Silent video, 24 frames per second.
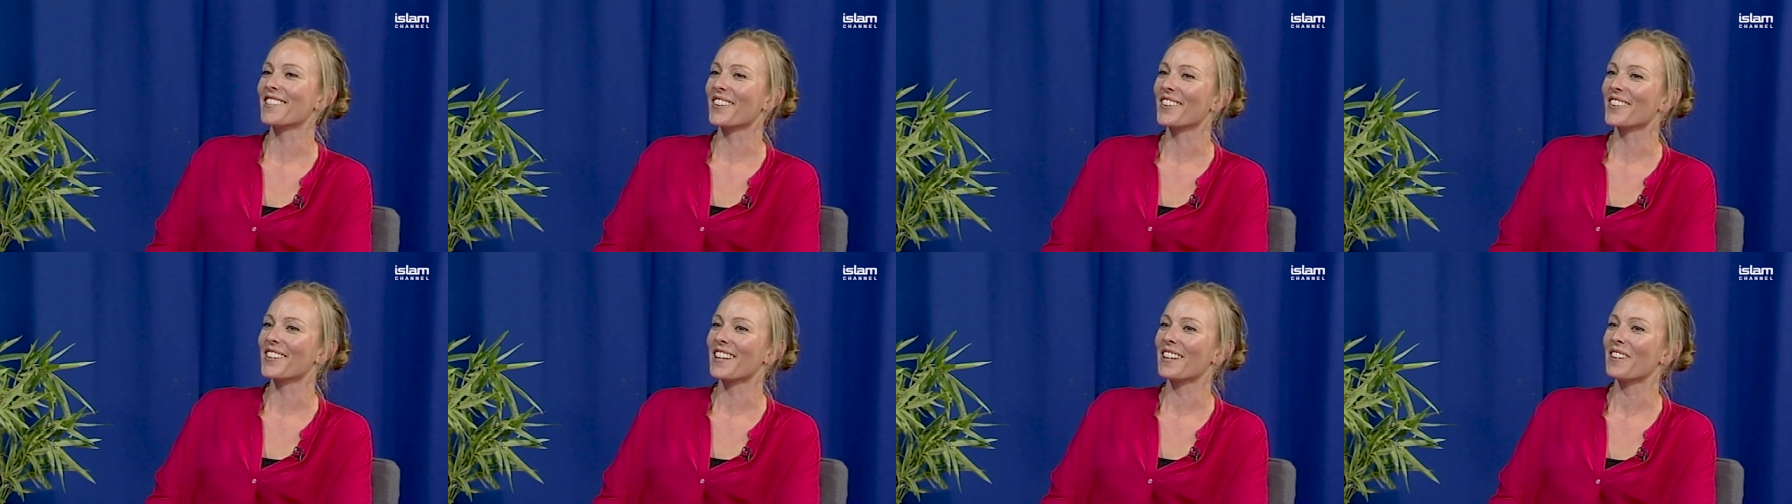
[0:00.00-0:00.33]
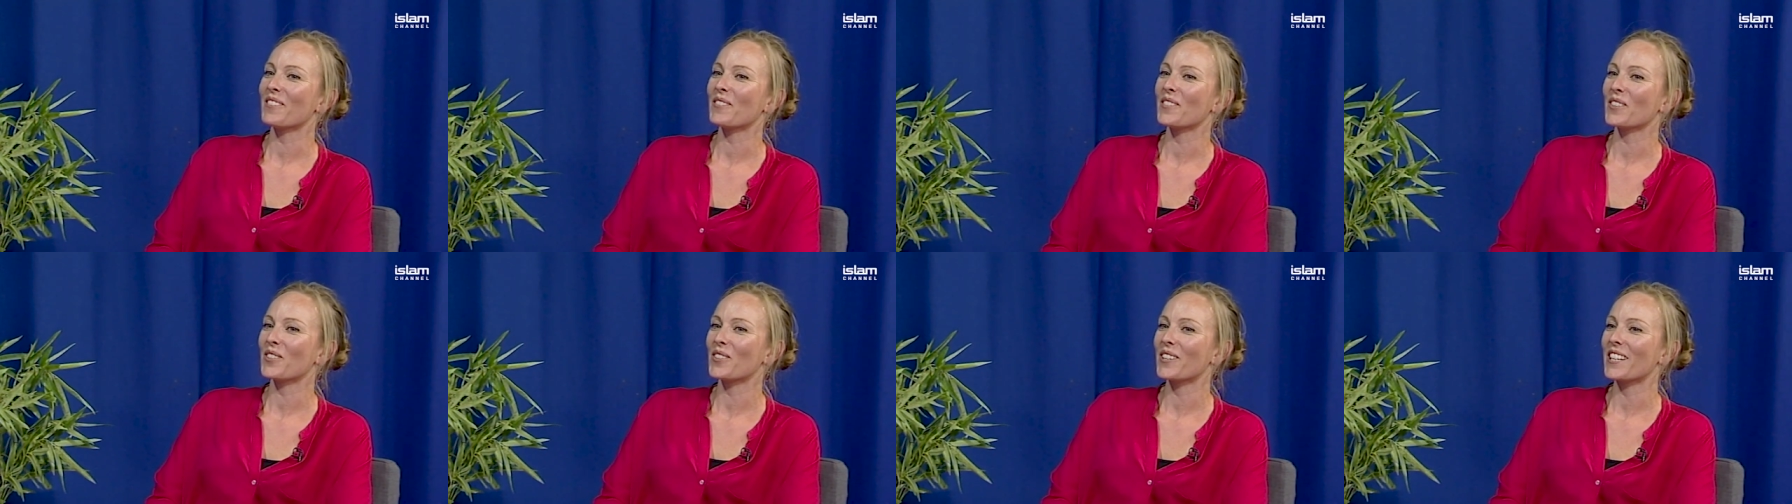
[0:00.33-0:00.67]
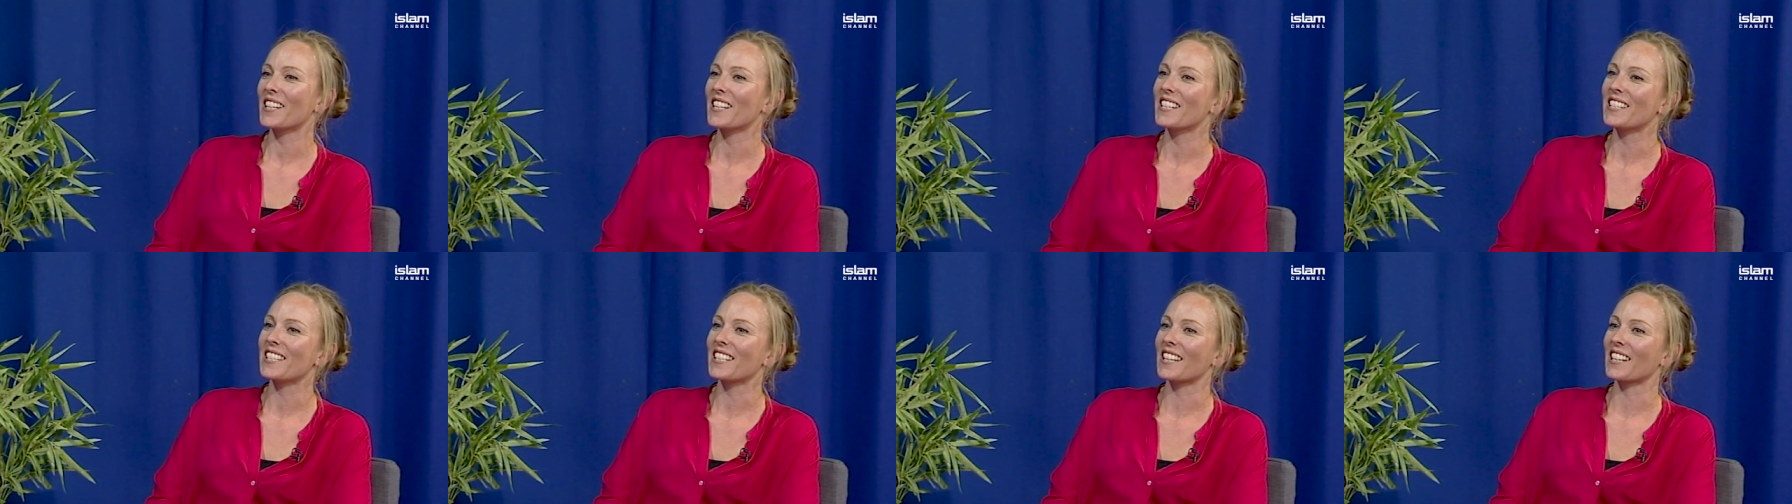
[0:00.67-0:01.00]
so if you're
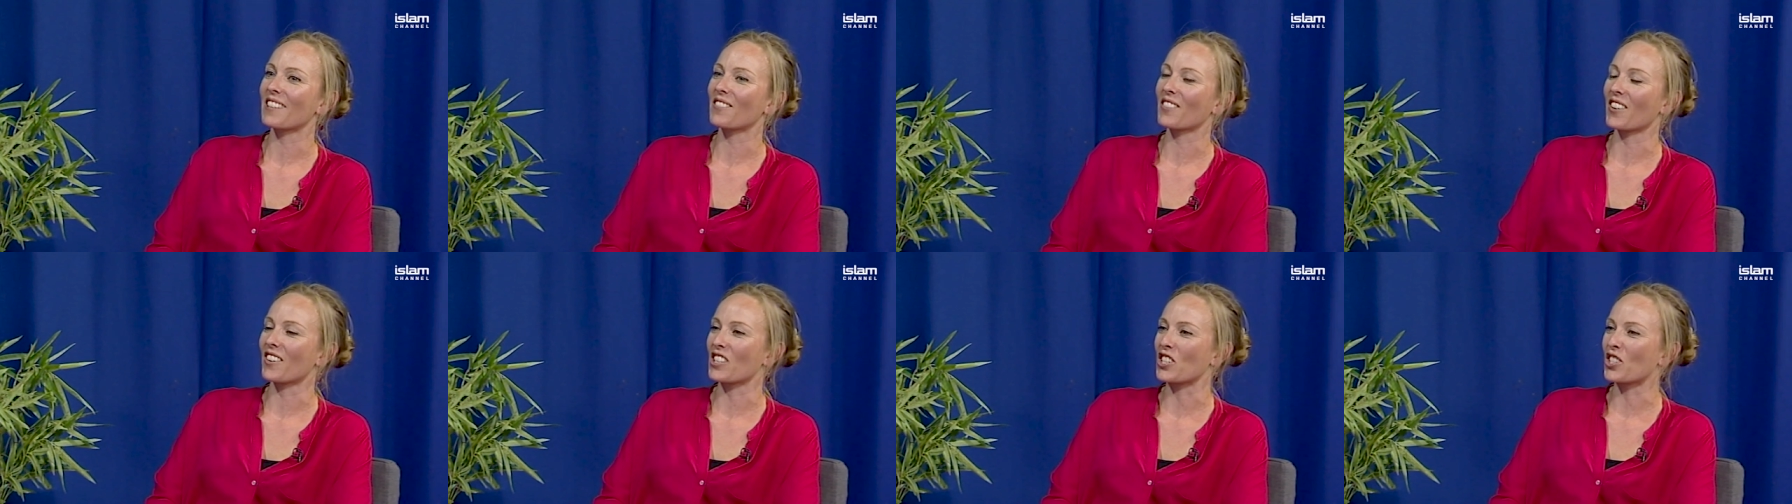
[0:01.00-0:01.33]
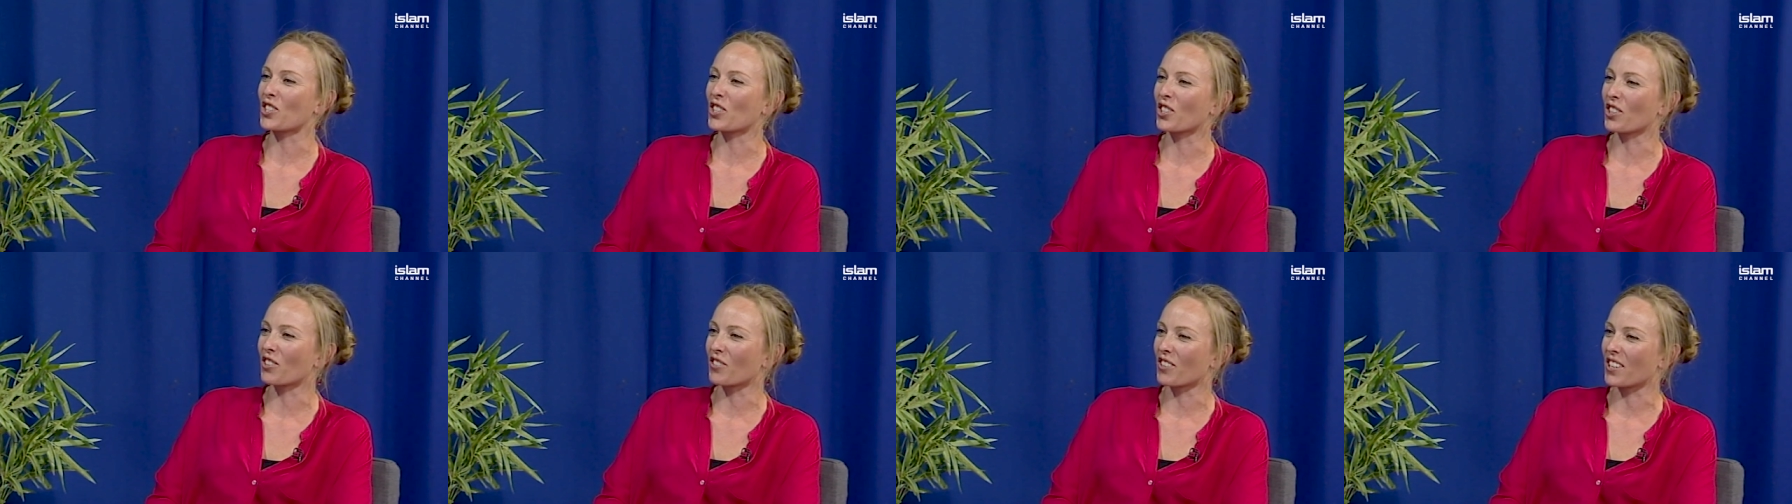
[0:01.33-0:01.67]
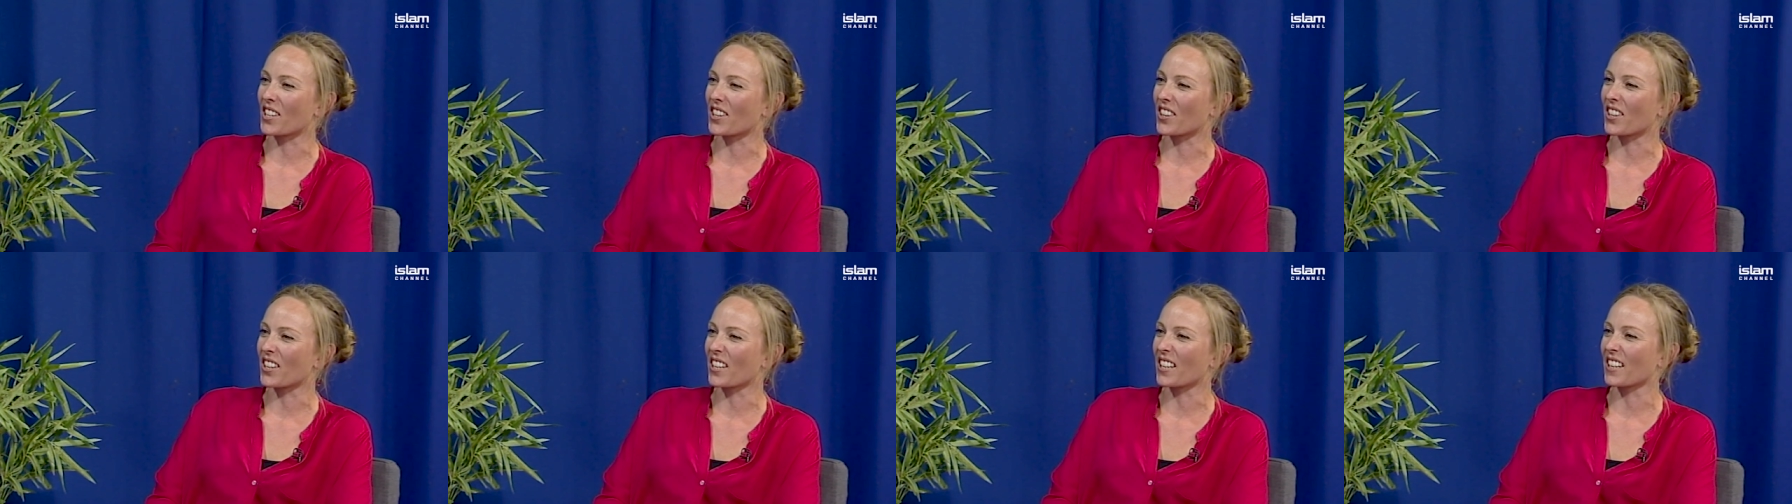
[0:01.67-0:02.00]
eating very
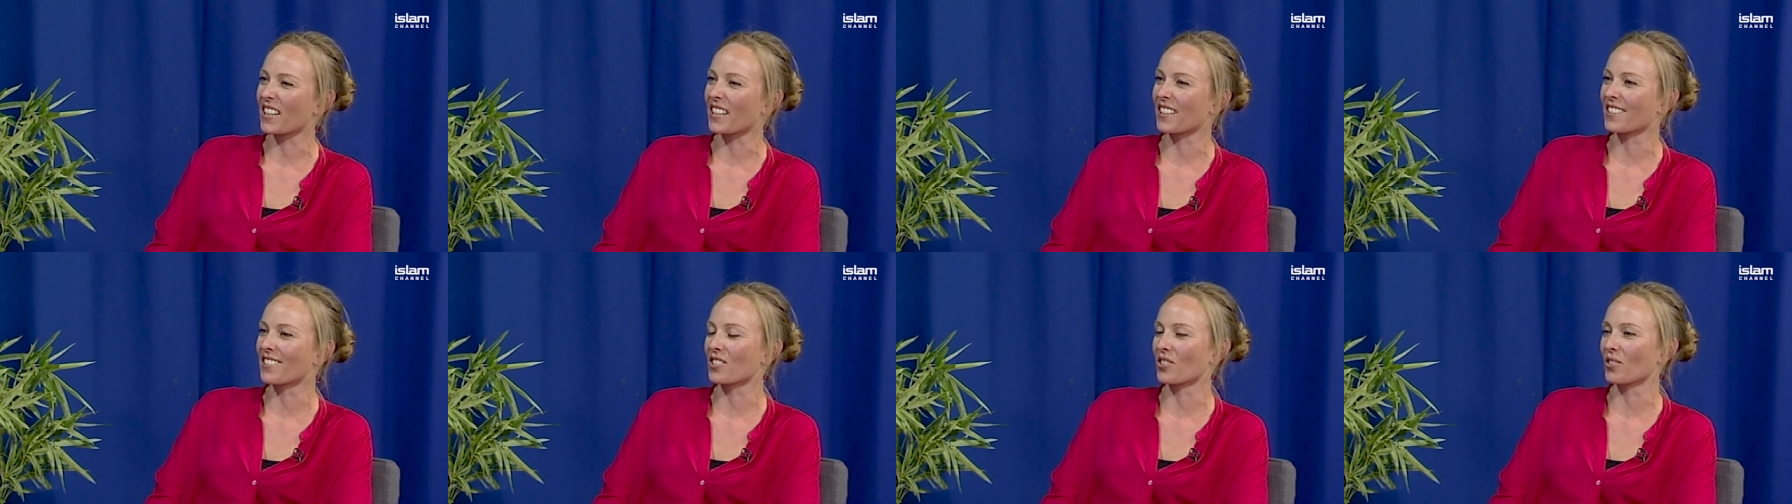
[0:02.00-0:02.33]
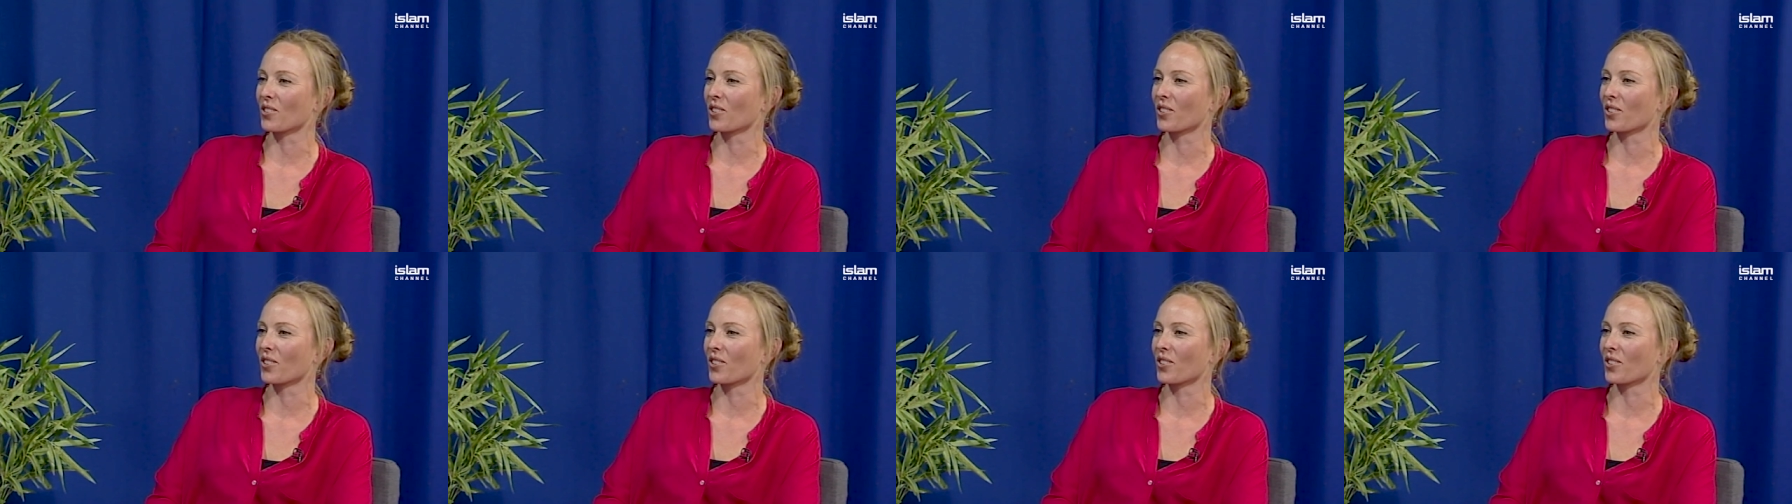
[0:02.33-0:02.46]
sugary things